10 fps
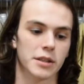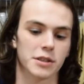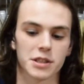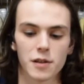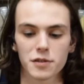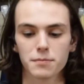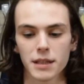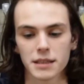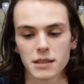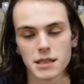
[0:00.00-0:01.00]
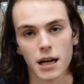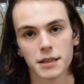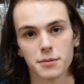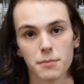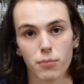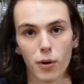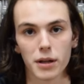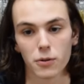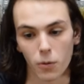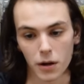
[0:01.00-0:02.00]
So these stoves are mainly designed to be
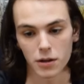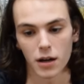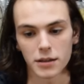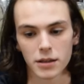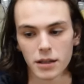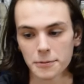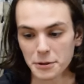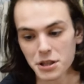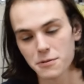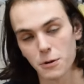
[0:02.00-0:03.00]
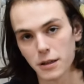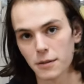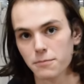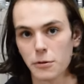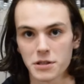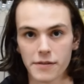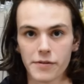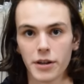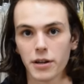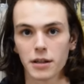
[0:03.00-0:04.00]
boiling water on, which is what most
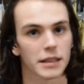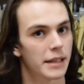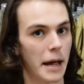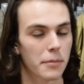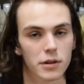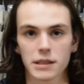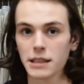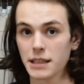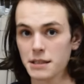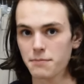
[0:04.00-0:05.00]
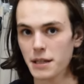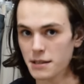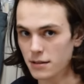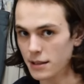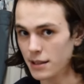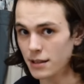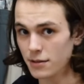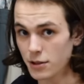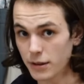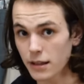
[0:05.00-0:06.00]
of your camp cooking is basically
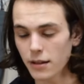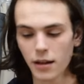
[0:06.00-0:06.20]
doing.